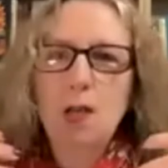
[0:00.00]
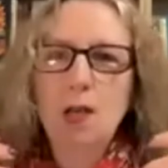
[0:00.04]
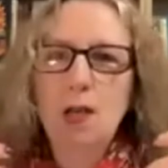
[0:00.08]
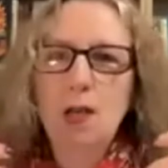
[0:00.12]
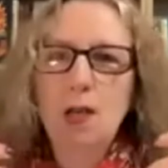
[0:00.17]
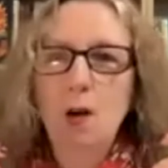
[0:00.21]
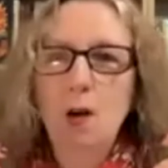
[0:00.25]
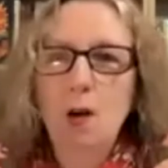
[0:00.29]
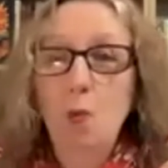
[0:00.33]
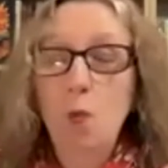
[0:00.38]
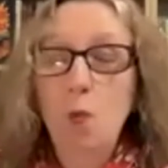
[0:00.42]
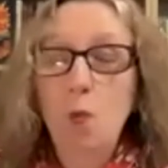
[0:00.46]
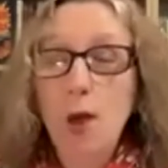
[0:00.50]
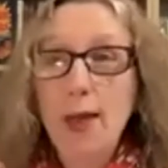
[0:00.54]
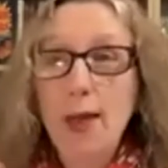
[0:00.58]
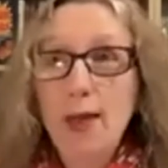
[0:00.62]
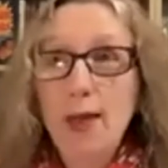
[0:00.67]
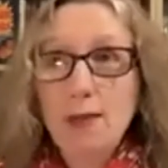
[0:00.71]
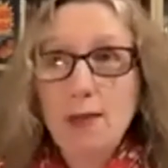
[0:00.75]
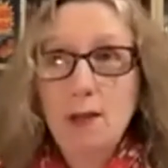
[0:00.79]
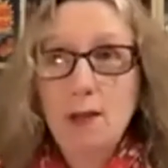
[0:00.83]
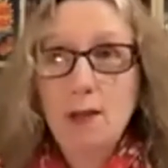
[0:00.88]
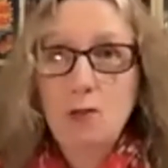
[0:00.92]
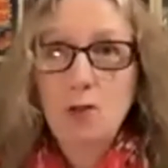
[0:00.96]
in a way
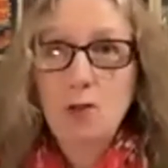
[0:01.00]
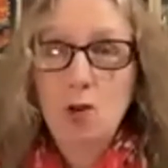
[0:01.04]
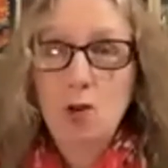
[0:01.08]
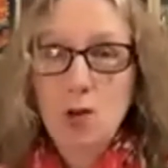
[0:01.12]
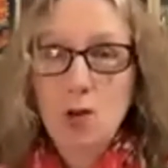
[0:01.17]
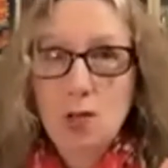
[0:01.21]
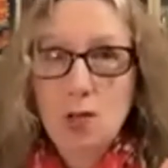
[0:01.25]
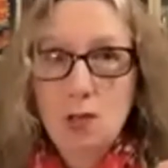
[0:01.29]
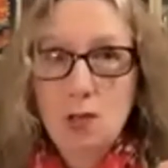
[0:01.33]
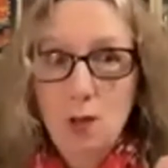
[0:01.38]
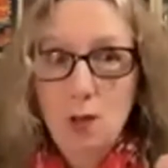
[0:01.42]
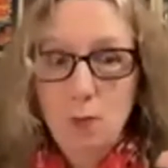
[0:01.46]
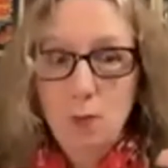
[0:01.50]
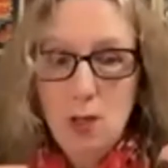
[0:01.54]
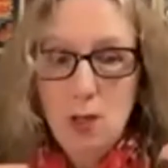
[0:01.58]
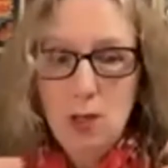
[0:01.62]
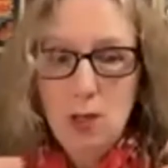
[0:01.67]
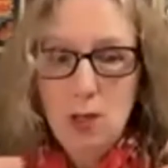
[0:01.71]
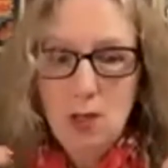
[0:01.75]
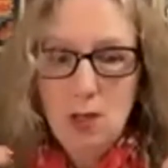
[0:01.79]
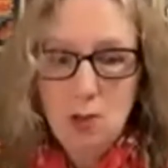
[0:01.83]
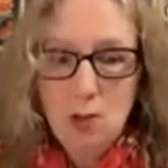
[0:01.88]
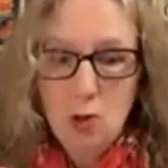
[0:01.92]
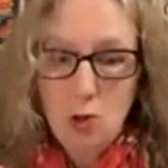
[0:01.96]
that's going to be
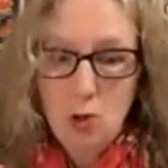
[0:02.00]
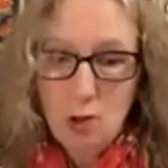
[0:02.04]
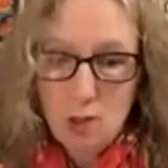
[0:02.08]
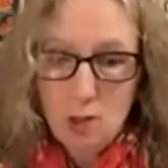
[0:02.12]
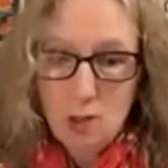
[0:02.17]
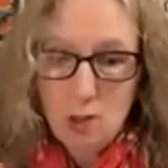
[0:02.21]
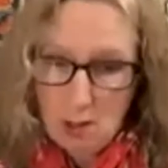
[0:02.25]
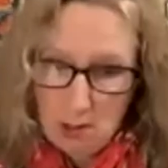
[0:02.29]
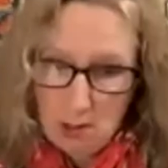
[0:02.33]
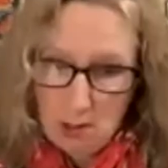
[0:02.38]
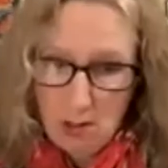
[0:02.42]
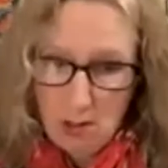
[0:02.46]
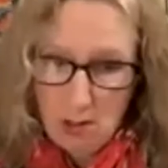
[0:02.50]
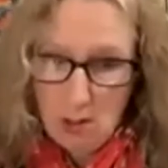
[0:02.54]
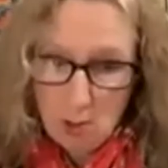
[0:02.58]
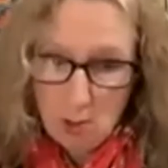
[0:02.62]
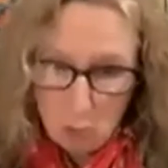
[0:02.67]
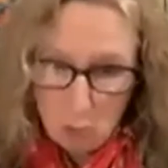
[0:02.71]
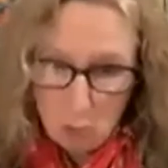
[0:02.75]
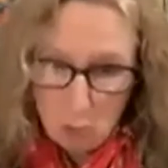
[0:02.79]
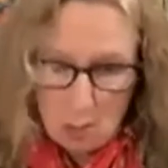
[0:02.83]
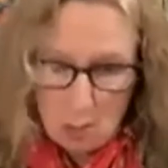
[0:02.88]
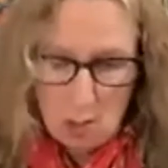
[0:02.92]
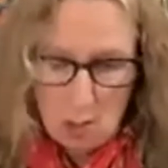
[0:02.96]

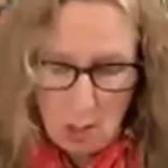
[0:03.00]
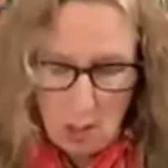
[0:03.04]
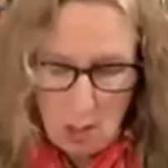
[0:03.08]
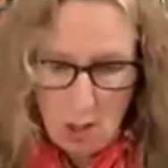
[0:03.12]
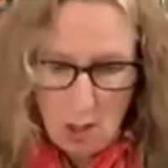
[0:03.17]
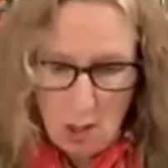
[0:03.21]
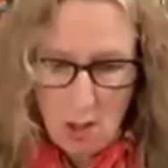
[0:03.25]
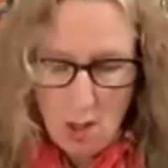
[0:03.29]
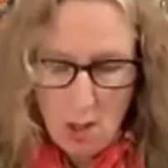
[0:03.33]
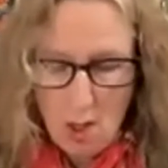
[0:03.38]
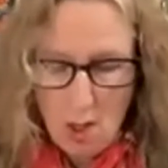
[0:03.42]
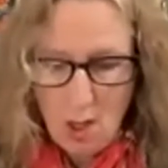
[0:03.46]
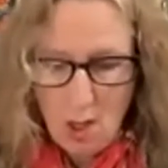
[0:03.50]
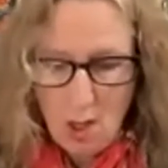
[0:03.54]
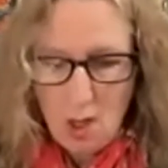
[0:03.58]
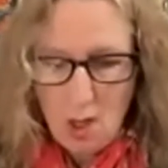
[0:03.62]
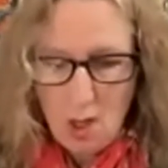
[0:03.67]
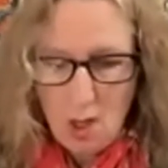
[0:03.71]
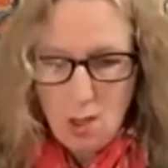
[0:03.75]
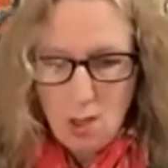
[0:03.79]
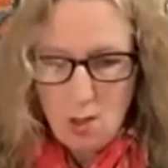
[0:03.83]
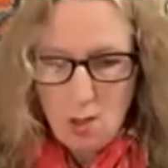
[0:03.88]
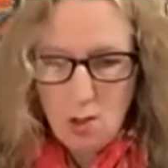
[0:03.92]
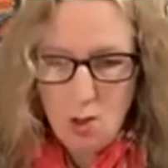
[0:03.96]
interesting
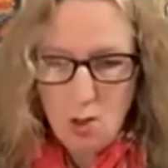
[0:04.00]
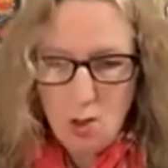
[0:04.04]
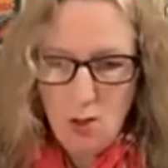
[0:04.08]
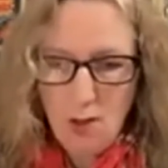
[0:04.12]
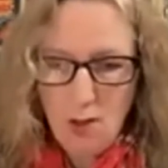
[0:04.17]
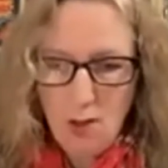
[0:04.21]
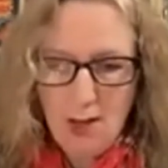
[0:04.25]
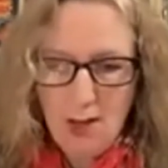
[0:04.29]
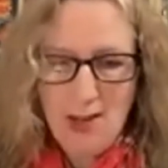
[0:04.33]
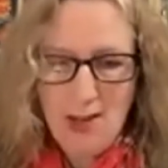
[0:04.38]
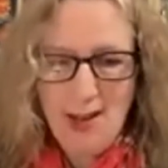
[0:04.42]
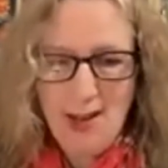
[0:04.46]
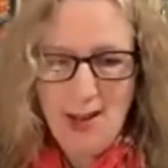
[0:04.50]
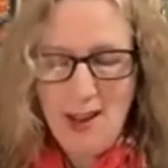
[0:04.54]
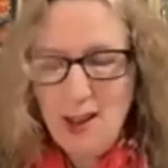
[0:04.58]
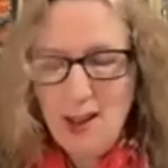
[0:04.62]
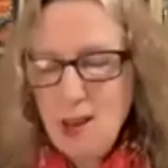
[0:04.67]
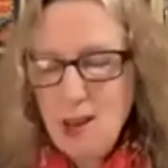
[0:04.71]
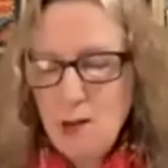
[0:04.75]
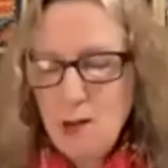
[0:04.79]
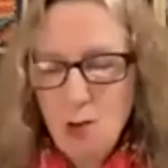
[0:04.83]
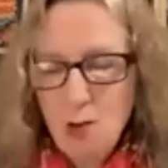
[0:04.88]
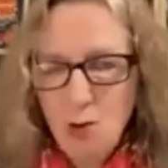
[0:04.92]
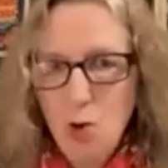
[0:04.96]
to like an
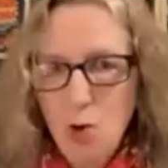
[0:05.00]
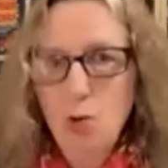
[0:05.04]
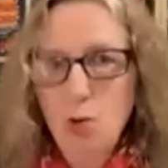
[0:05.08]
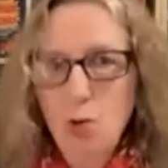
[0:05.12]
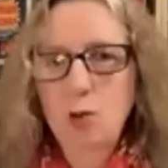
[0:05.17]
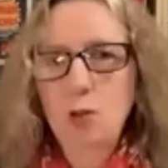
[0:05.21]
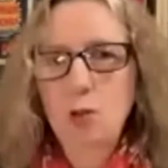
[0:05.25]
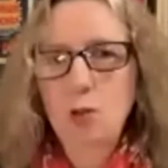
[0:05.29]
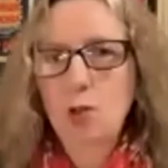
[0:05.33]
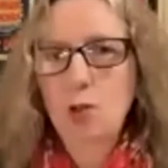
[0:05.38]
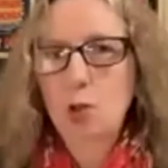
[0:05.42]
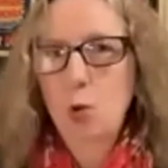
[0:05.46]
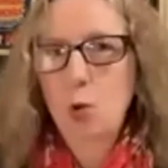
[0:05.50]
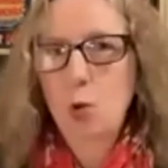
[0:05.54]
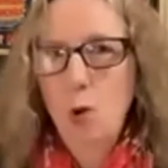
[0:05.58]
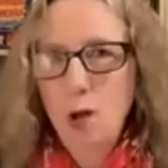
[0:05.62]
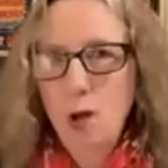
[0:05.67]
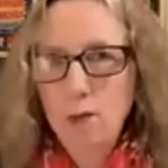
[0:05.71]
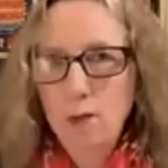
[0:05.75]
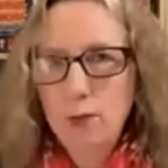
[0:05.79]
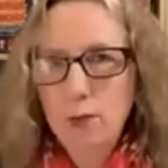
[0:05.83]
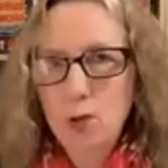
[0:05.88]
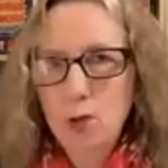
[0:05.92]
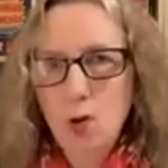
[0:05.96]
8-year-old or a
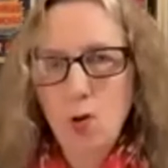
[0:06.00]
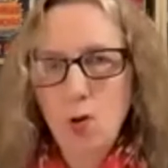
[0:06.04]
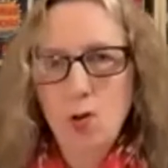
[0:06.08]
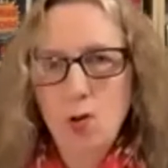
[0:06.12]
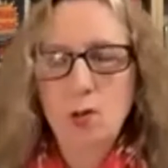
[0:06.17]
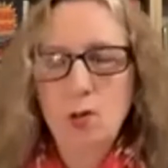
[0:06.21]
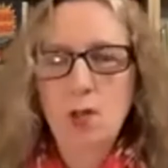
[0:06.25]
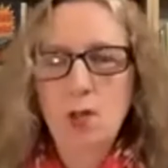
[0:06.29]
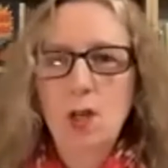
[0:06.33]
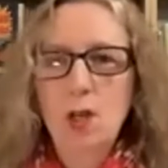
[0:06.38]
12-year-old?